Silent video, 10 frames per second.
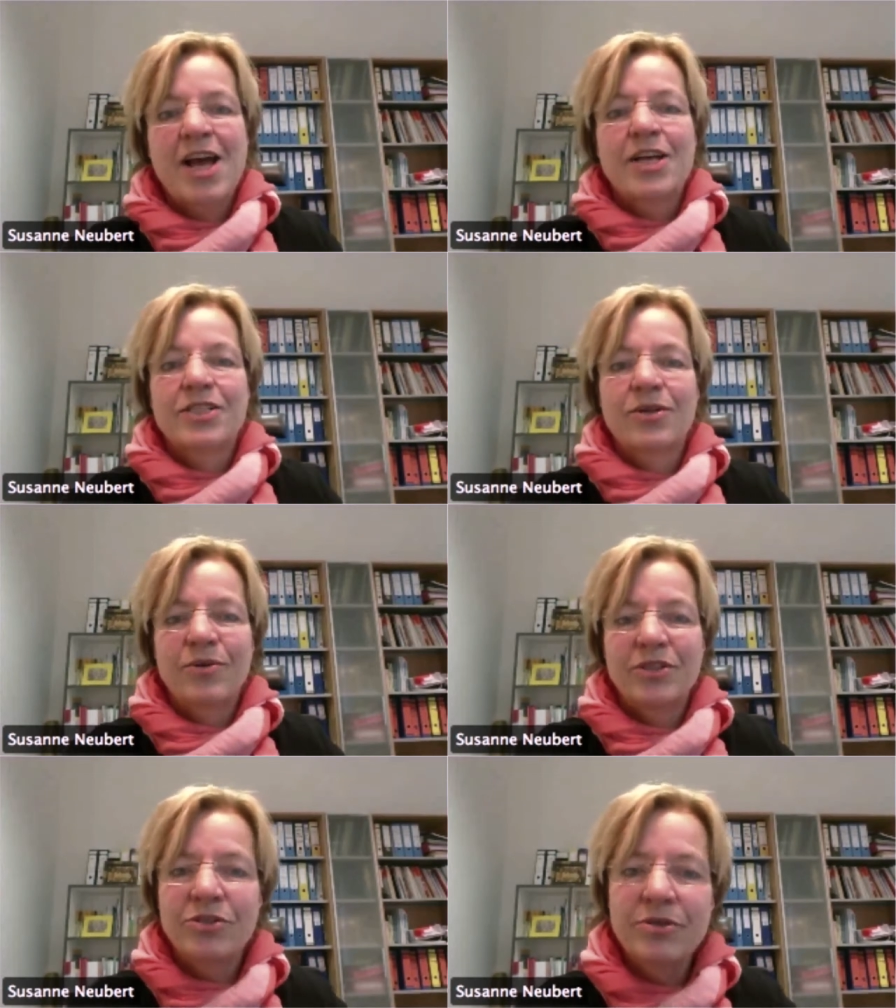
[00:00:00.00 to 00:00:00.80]
So
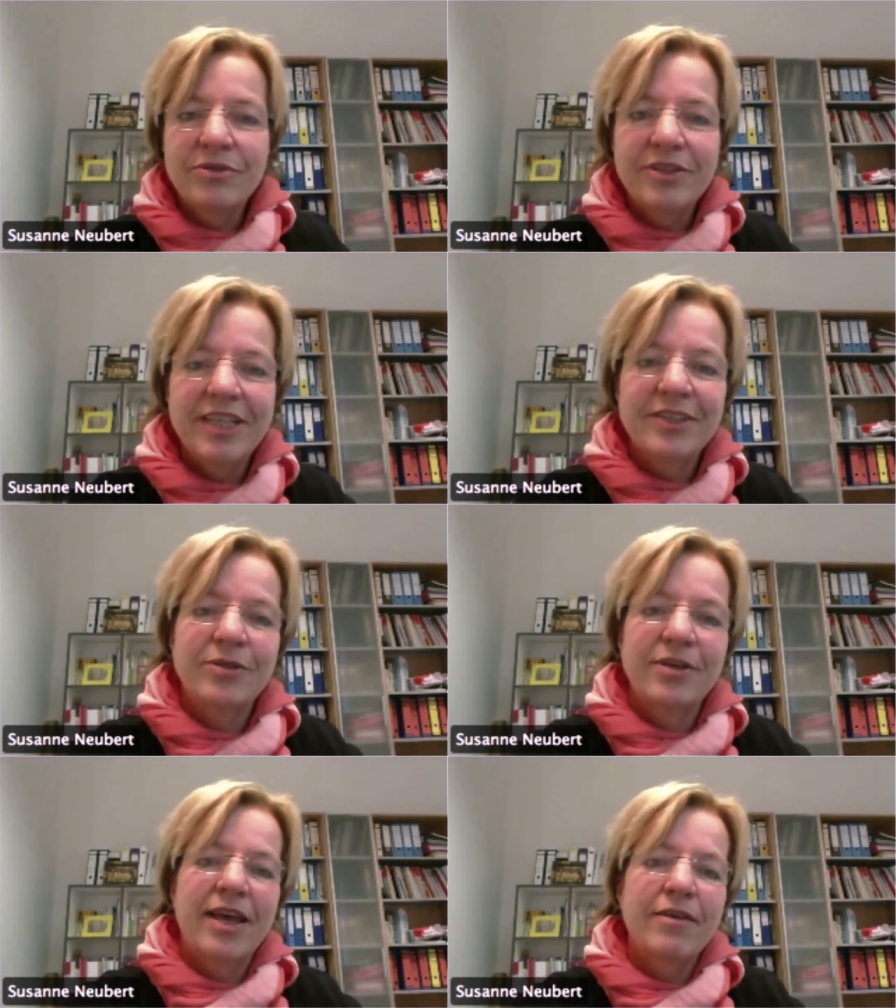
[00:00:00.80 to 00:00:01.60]
to
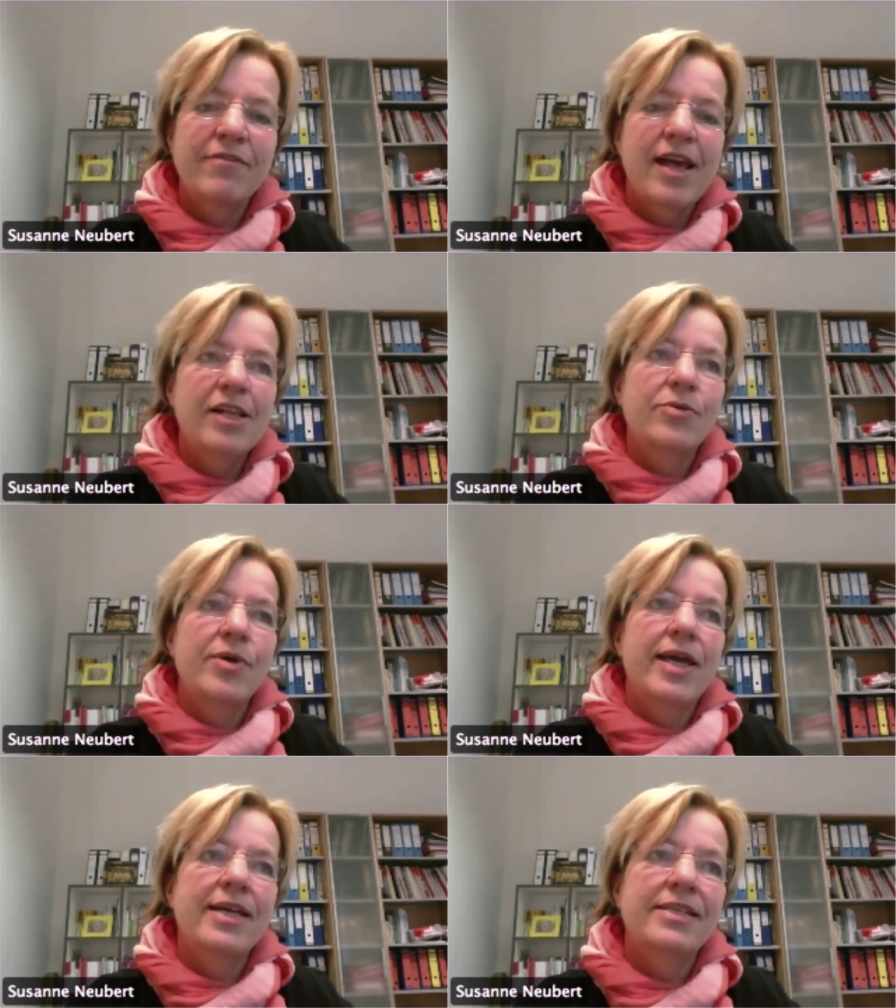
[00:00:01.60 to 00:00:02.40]

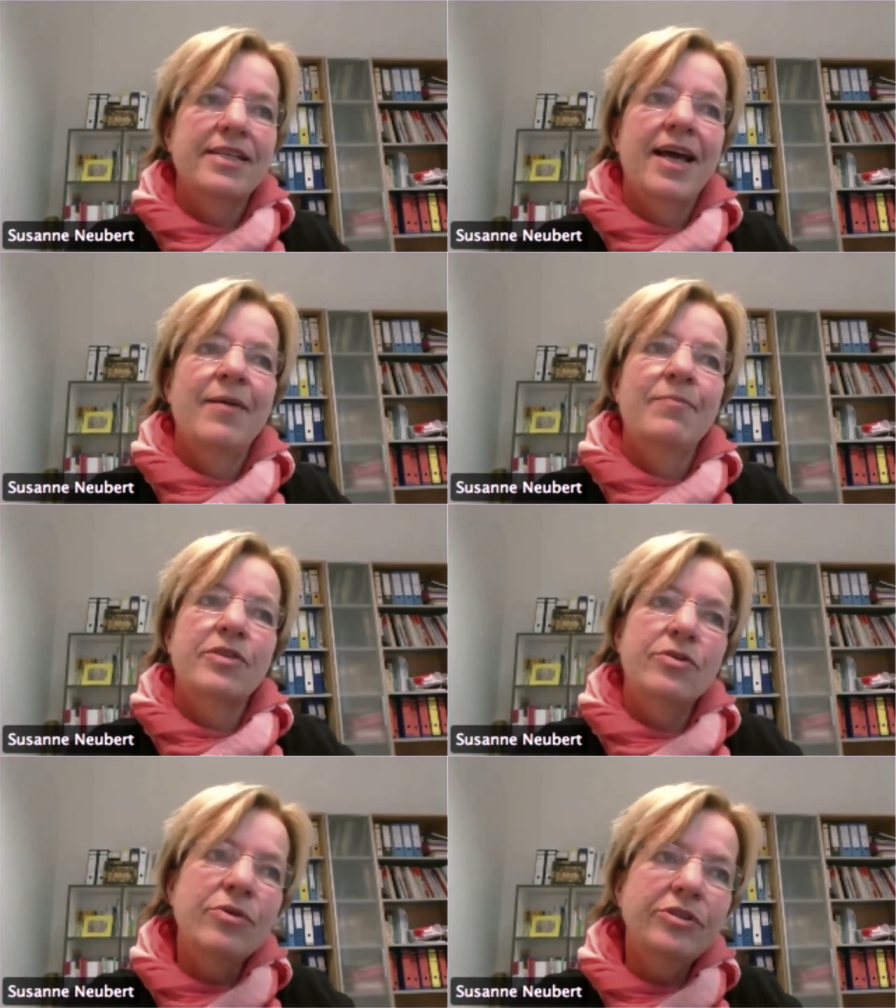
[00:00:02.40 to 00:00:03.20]
evaluate
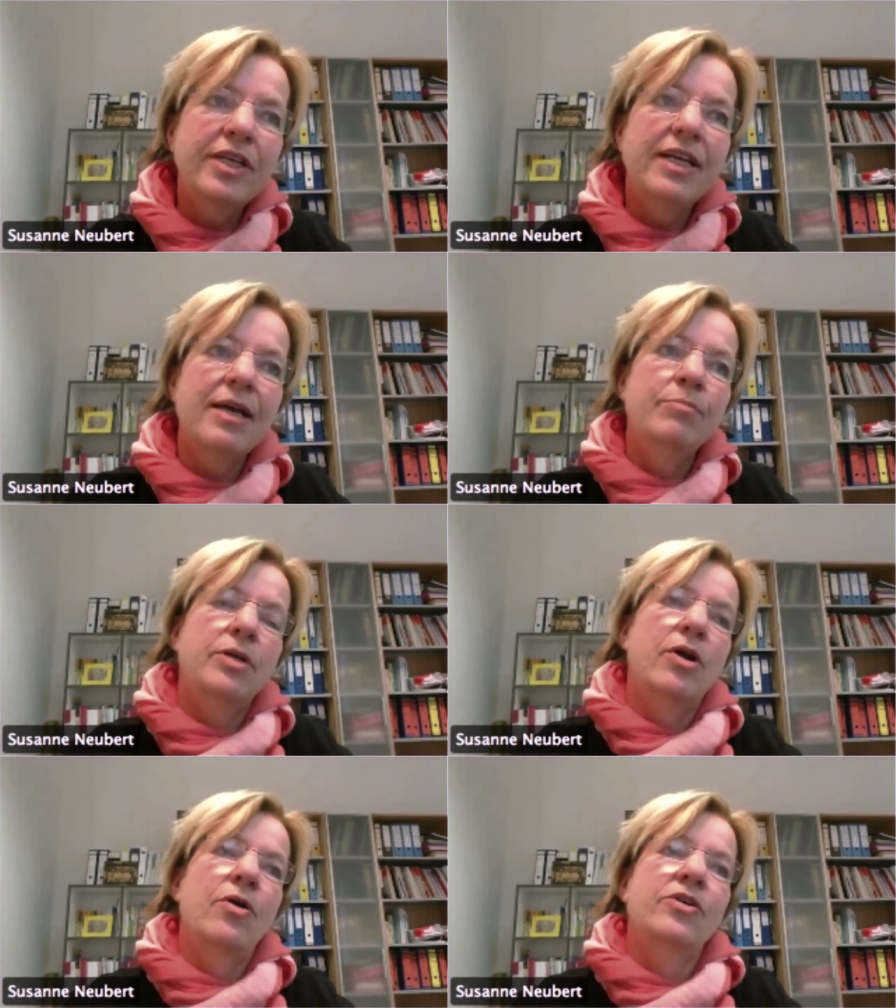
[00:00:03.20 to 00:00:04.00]
during a
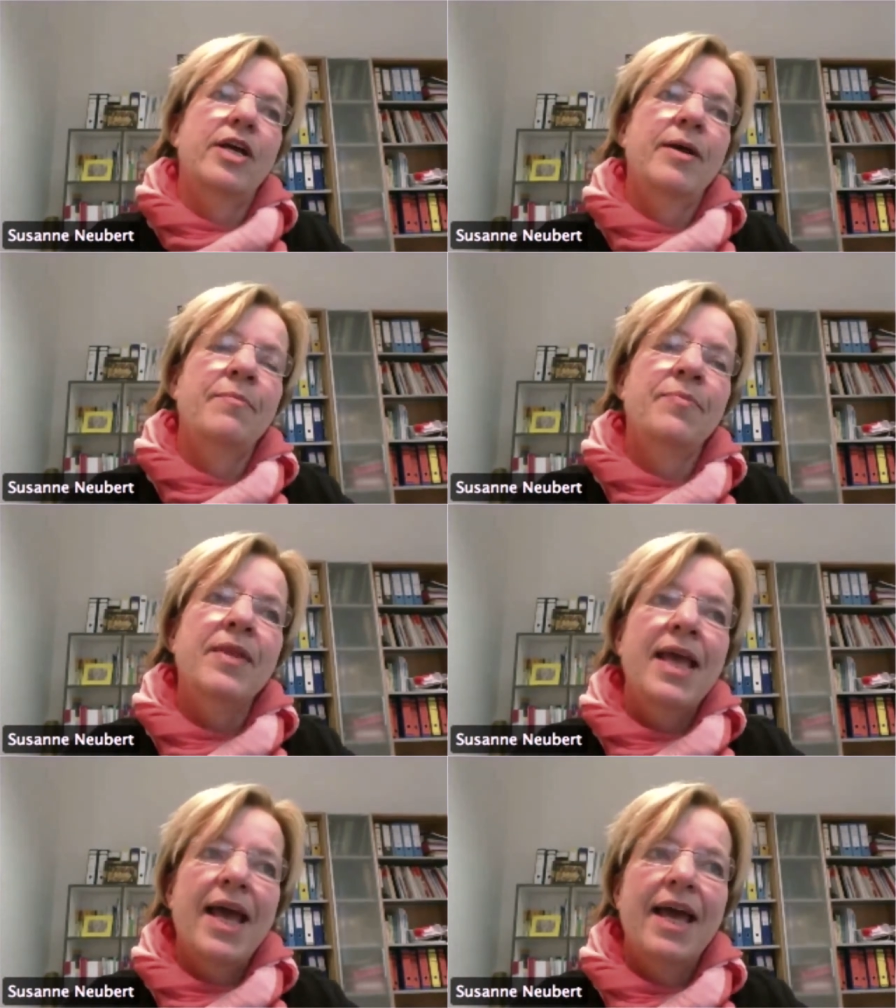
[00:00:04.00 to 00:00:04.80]
program,
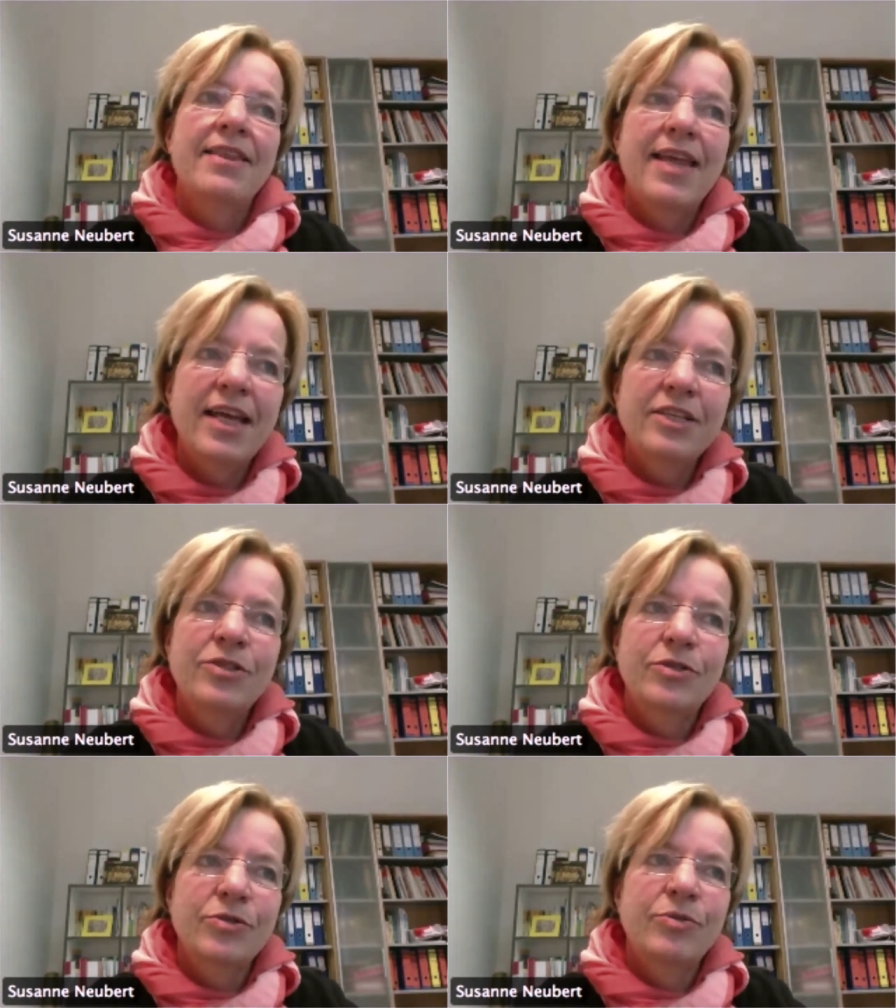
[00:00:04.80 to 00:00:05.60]
and then
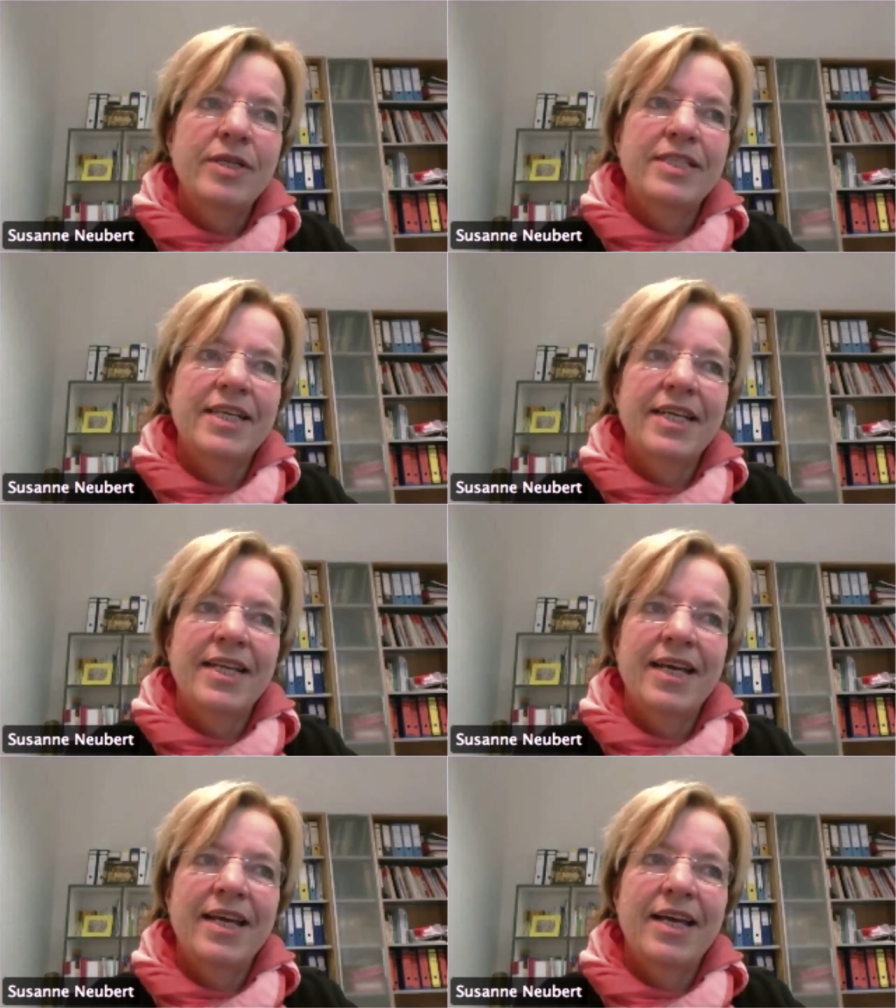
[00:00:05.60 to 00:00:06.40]
to do it in
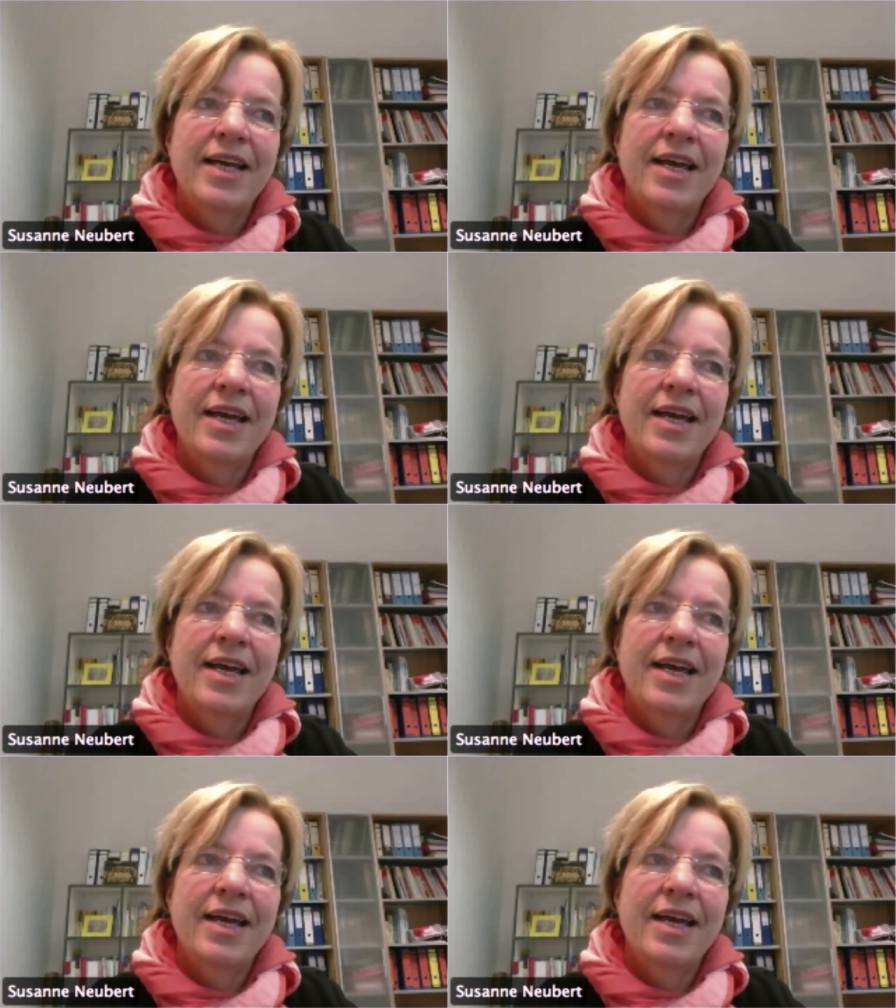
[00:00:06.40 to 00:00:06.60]
a